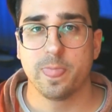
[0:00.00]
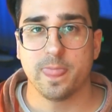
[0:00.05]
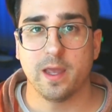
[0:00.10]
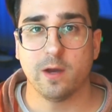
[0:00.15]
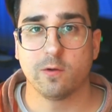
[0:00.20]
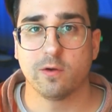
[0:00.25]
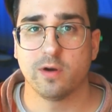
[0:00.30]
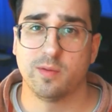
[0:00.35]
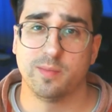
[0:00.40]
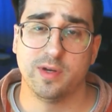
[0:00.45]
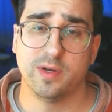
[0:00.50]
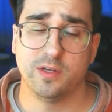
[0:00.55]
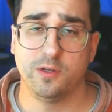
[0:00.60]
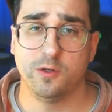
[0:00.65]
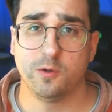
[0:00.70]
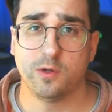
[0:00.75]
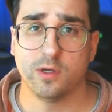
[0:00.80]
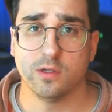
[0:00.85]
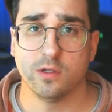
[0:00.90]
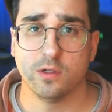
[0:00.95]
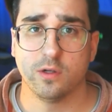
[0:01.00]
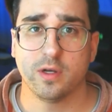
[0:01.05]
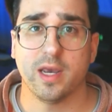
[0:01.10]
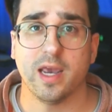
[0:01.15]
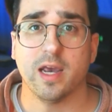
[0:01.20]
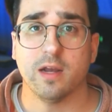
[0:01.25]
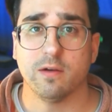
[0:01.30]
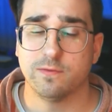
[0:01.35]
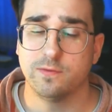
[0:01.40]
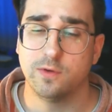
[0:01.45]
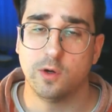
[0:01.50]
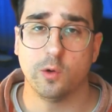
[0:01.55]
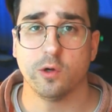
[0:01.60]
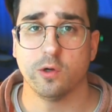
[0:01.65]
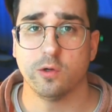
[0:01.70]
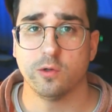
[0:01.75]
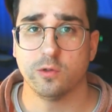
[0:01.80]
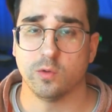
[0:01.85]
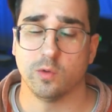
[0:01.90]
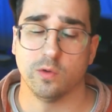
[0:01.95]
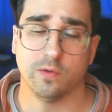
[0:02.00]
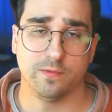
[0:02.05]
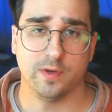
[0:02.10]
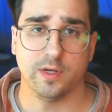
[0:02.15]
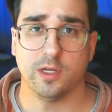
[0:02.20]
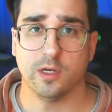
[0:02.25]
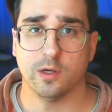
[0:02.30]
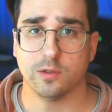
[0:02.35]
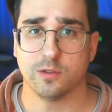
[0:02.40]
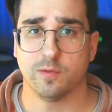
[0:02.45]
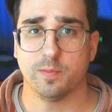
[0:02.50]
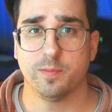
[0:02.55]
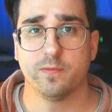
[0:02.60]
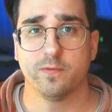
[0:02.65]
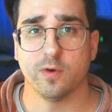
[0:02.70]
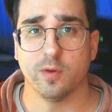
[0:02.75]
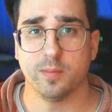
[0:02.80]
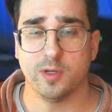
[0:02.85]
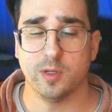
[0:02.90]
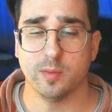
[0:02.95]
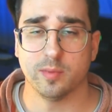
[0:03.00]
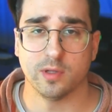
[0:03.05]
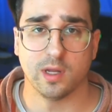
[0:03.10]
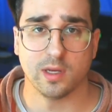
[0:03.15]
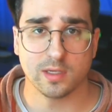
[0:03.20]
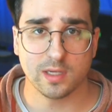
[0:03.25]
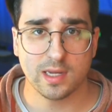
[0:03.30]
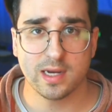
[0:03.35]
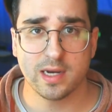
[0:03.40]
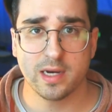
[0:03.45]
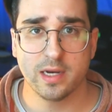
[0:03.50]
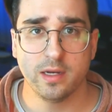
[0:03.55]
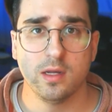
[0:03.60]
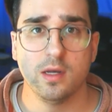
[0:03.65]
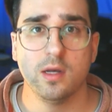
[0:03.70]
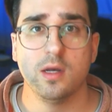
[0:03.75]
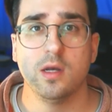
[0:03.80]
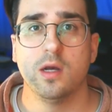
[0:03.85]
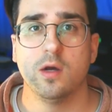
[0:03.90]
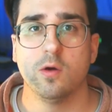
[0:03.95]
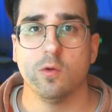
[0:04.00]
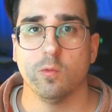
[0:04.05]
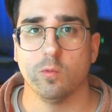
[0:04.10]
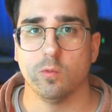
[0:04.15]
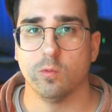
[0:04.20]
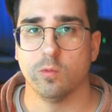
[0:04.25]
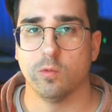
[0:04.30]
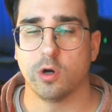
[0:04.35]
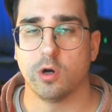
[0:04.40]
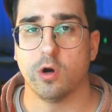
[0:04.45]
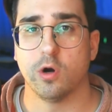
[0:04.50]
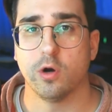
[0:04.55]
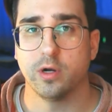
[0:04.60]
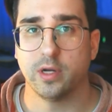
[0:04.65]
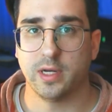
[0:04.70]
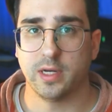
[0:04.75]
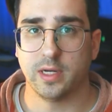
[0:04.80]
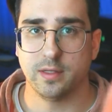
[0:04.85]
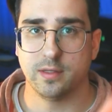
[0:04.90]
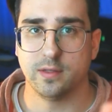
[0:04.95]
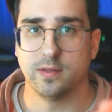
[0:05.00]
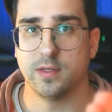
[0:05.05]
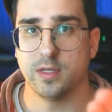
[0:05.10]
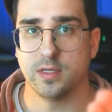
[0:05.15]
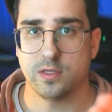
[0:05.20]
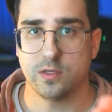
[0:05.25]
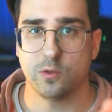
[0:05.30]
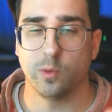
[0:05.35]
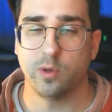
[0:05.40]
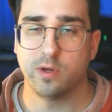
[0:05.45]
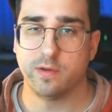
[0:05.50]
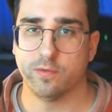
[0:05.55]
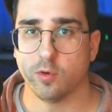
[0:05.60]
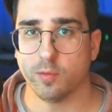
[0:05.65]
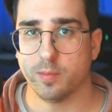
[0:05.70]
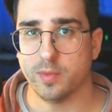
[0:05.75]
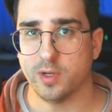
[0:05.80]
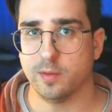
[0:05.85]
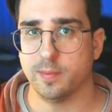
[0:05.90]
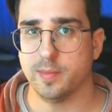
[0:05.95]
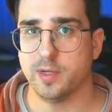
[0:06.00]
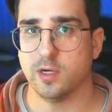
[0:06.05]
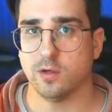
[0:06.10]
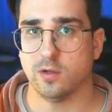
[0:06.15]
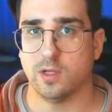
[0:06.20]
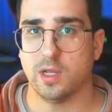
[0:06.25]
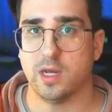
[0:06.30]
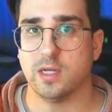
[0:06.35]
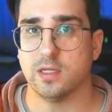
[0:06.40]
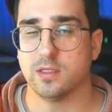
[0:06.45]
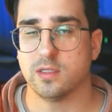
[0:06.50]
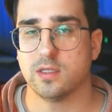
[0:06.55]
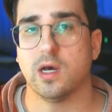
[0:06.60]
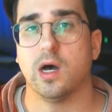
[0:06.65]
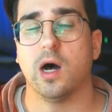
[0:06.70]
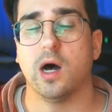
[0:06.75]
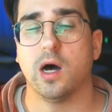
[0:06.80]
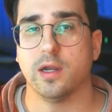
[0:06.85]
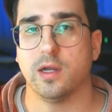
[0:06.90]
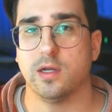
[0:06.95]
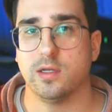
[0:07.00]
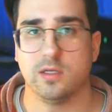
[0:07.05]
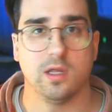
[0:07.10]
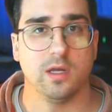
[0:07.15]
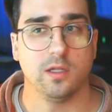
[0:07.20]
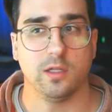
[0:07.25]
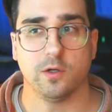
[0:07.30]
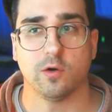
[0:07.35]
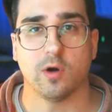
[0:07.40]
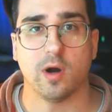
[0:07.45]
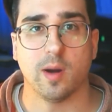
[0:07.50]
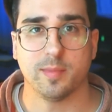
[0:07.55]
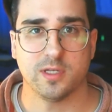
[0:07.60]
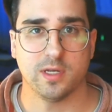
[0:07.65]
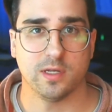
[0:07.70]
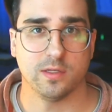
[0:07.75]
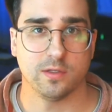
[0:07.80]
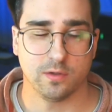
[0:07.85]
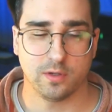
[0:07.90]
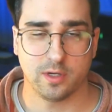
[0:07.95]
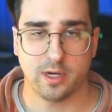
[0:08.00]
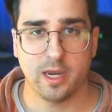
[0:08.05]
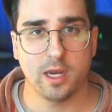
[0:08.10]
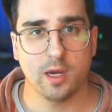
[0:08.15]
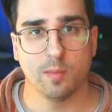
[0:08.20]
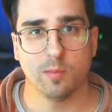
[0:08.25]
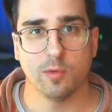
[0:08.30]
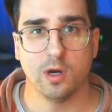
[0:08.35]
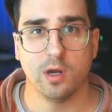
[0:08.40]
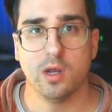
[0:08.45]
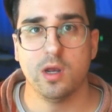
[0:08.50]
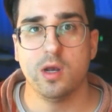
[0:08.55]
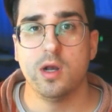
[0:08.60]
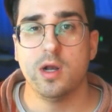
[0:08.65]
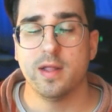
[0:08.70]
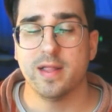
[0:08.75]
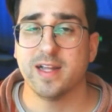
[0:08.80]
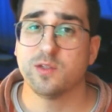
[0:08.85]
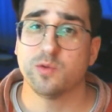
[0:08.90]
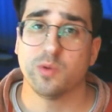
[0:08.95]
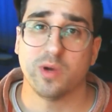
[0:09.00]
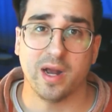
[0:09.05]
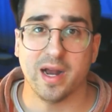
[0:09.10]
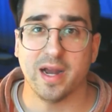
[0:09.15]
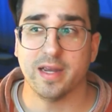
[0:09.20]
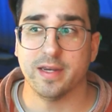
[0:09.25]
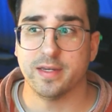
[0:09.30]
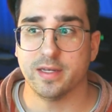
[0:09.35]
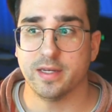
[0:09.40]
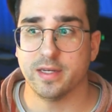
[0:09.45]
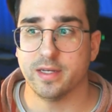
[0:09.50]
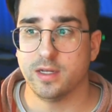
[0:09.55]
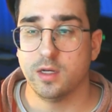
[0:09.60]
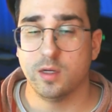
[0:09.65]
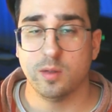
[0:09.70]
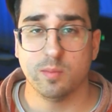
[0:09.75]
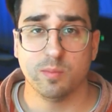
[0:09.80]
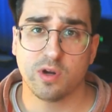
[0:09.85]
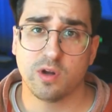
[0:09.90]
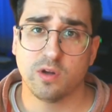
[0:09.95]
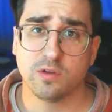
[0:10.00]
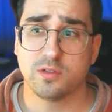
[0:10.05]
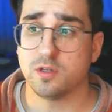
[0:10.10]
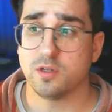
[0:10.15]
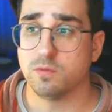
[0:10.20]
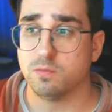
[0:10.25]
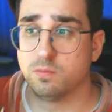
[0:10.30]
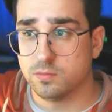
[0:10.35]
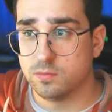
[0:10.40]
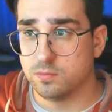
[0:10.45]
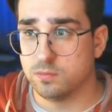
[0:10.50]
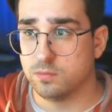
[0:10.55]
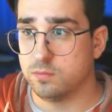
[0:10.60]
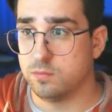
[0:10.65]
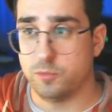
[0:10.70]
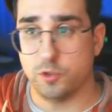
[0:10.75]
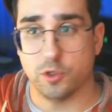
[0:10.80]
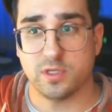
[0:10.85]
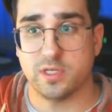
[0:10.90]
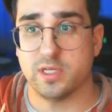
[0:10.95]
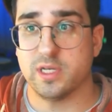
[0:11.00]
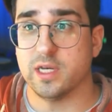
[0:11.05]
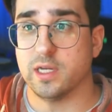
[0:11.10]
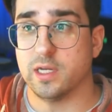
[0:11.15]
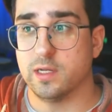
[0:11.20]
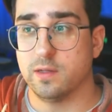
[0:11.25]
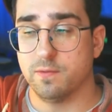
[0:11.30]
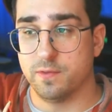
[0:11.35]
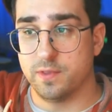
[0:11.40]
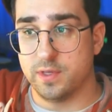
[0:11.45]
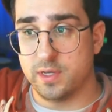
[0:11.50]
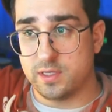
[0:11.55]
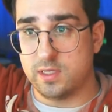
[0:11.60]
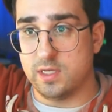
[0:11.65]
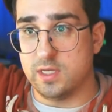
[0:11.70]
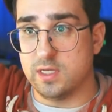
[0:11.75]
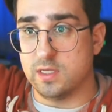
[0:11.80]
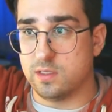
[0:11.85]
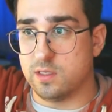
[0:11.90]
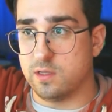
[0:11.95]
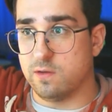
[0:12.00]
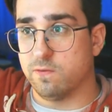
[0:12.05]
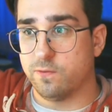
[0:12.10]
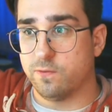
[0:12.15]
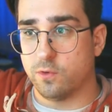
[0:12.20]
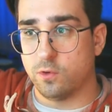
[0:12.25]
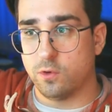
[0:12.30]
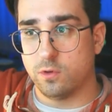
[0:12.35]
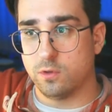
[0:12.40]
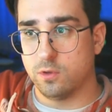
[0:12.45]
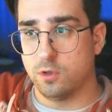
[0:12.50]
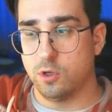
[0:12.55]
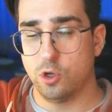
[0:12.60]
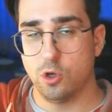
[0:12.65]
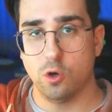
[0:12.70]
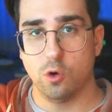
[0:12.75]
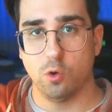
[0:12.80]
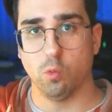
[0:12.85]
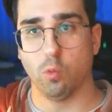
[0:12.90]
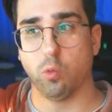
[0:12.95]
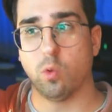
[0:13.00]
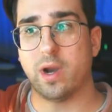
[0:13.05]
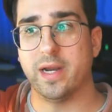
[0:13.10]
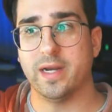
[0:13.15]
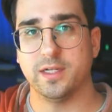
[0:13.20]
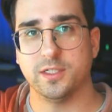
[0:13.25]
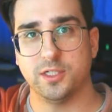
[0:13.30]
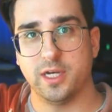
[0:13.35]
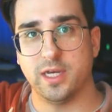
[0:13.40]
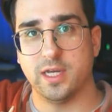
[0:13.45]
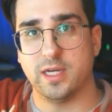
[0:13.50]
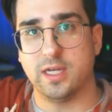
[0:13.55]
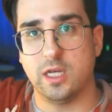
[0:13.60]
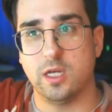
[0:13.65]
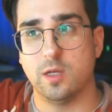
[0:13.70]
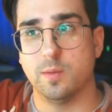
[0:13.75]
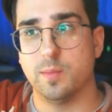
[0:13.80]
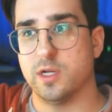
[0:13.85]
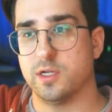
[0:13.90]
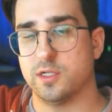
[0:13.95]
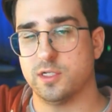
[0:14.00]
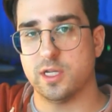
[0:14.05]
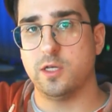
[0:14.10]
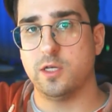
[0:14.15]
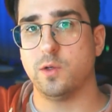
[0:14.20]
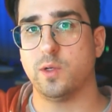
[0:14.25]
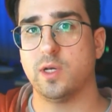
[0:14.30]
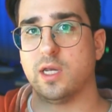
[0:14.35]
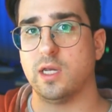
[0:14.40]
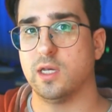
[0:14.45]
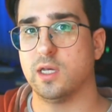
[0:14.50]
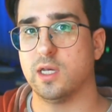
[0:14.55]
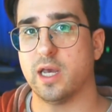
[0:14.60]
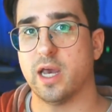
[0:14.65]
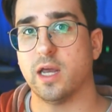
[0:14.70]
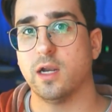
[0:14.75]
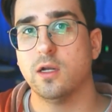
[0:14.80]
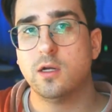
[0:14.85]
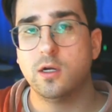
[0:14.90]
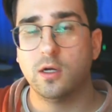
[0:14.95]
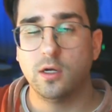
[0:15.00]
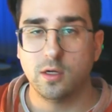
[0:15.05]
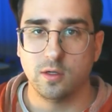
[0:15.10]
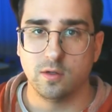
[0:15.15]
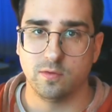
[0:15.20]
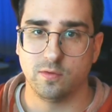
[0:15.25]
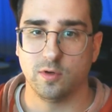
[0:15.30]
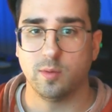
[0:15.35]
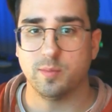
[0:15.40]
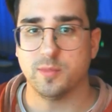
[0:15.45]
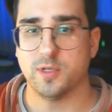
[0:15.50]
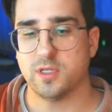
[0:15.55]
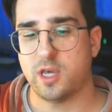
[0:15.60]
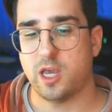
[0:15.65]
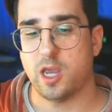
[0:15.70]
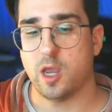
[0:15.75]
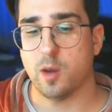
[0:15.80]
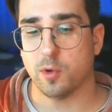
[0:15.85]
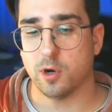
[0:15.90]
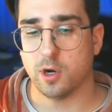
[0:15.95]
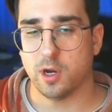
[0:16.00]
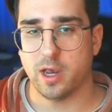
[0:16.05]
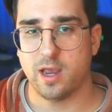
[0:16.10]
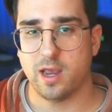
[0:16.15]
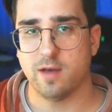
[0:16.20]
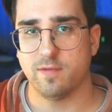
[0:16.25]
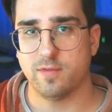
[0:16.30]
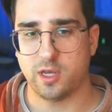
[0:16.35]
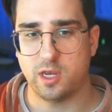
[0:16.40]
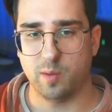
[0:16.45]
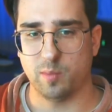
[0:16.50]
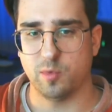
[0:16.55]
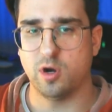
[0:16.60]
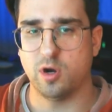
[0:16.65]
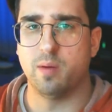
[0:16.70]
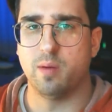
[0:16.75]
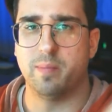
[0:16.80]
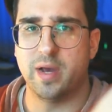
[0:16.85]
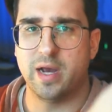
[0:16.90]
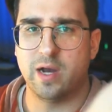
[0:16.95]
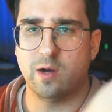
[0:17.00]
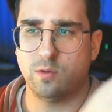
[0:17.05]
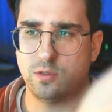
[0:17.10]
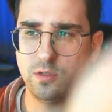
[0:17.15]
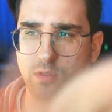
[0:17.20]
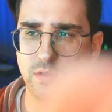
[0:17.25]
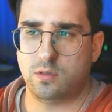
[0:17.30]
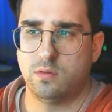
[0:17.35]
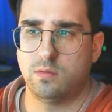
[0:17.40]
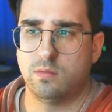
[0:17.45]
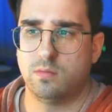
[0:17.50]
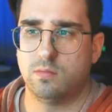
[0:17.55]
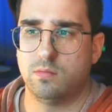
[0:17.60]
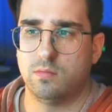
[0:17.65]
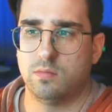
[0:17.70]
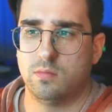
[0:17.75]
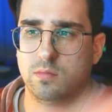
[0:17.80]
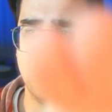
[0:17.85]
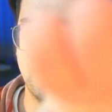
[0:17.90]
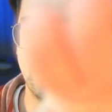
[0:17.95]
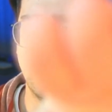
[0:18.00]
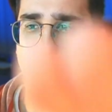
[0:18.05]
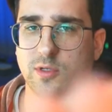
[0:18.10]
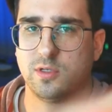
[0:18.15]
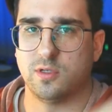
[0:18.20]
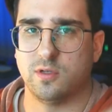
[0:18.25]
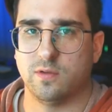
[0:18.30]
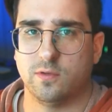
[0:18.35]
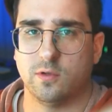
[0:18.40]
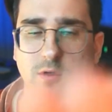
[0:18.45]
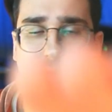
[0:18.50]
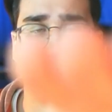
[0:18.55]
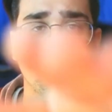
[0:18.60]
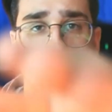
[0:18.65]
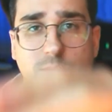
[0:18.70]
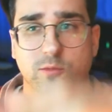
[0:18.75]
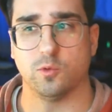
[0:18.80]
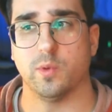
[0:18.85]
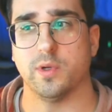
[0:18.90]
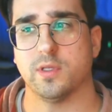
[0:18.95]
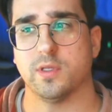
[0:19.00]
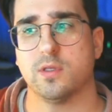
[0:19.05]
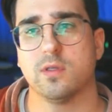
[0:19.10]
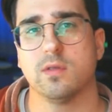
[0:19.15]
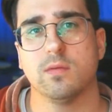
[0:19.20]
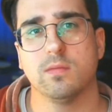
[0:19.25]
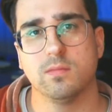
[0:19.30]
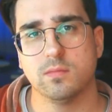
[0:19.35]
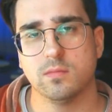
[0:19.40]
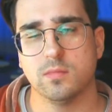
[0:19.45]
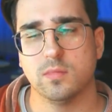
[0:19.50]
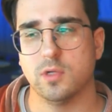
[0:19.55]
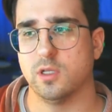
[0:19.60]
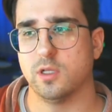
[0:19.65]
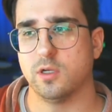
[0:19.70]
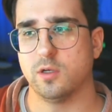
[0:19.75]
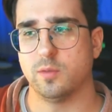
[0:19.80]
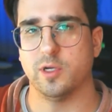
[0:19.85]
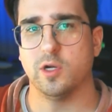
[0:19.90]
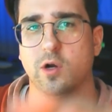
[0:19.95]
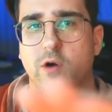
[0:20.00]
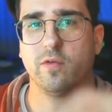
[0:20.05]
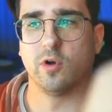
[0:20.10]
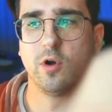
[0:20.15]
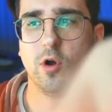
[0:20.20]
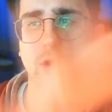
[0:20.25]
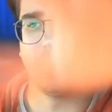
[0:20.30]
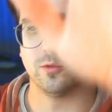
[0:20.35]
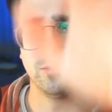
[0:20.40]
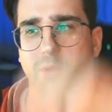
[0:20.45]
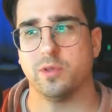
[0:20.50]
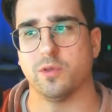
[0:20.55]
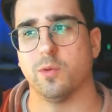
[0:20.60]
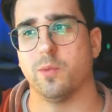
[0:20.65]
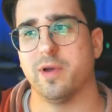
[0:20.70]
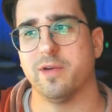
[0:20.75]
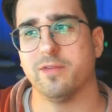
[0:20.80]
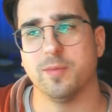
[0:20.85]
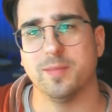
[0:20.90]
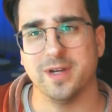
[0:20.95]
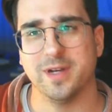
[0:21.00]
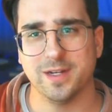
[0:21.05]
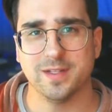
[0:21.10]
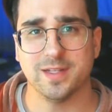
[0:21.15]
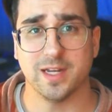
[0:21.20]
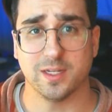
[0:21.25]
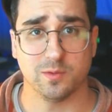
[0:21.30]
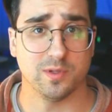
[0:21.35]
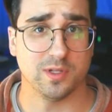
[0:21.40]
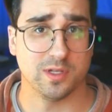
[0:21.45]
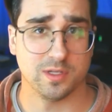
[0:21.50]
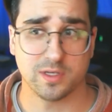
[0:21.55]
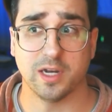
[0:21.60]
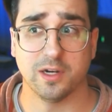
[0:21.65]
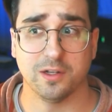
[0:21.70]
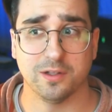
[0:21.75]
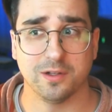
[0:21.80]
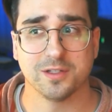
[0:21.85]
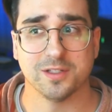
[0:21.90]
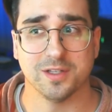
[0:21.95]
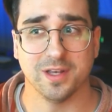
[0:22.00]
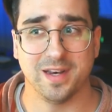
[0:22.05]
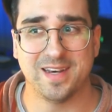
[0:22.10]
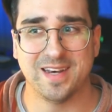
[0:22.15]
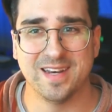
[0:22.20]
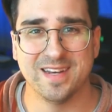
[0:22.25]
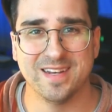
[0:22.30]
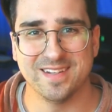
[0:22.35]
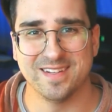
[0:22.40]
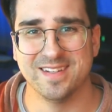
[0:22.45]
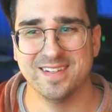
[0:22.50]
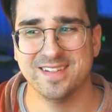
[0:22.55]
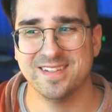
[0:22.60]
I would recommend you can look at photos or videos from people online regarding this 24mm lens on a slightly cropped sensor camera. That's what I did, but also you're seeing it. This is the full range and image that you can get from this camera. I have the camera about almost a full arm's width, a little bit over an arm's width away from me. That's what this kind of looks like.